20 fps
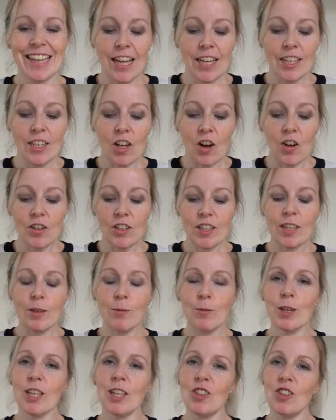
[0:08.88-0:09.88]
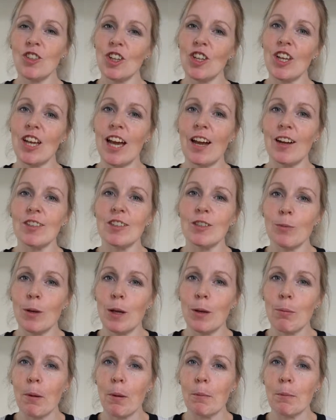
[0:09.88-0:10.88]
Not only am I going to show you how to
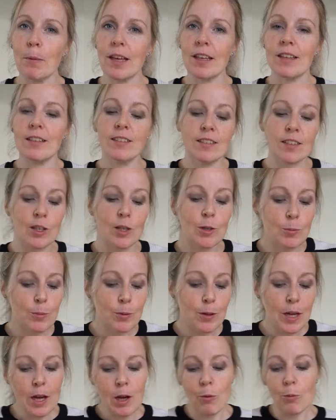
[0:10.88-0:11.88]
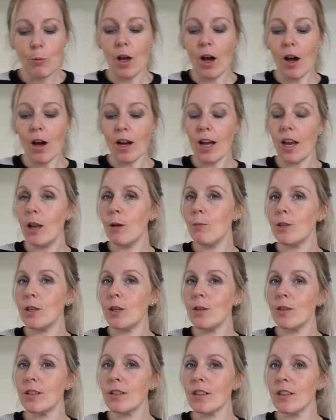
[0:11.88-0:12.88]
make pumpkin soup, we are going to be
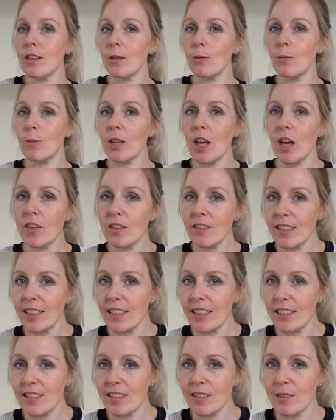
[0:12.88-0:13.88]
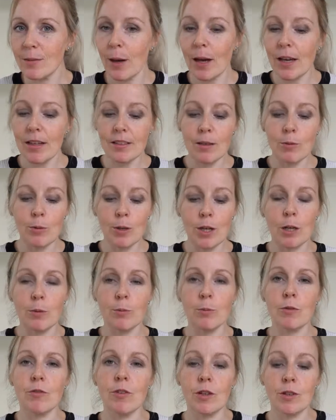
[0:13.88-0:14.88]
doing something with our seeds as well, so we're going to
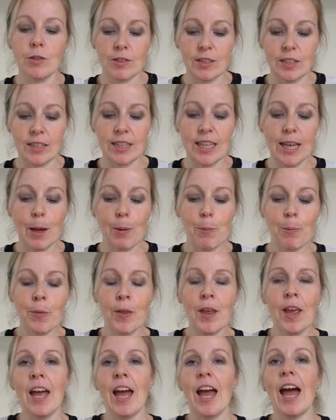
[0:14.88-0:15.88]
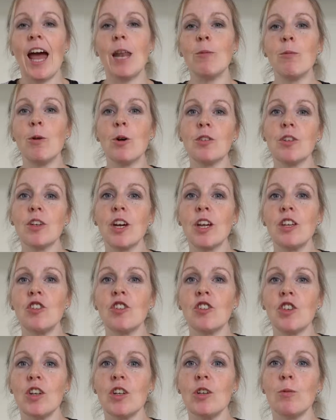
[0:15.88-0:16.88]
be roasting them. And I'm also going to
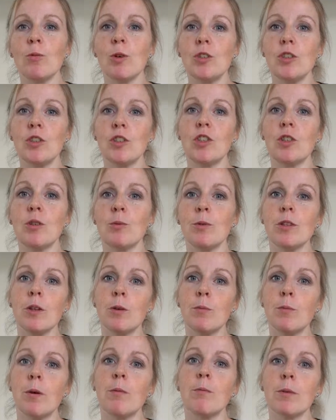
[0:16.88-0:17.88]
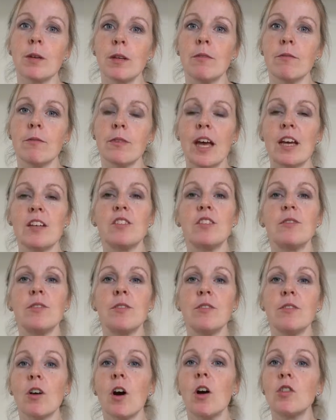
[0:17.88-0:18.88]
show you what to do with your pumpkin flesh if
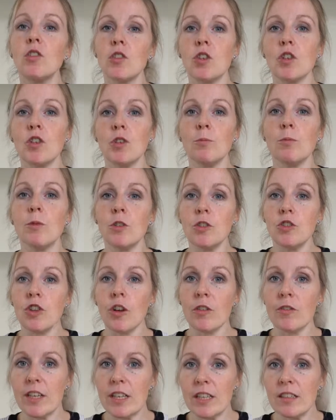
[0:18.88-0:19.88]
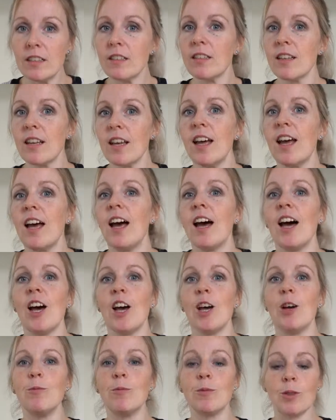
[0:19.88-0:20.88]
you've got too much of it. So
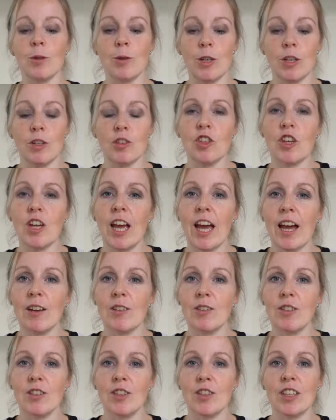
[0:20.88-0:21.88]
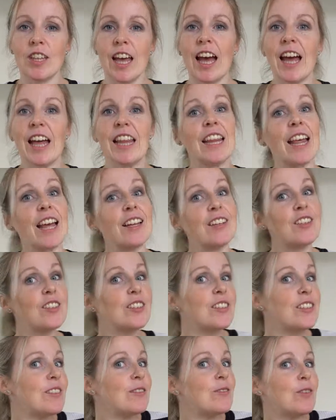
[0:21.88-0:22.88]
I'm going to show you how to do that, and that
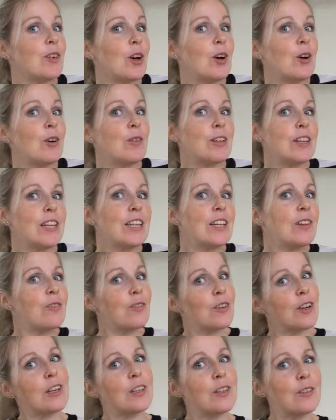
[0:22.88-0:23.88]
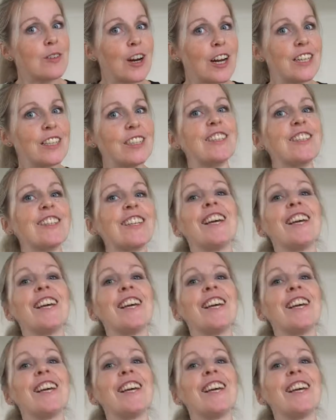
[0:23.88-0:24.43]
does involve a little furry friend.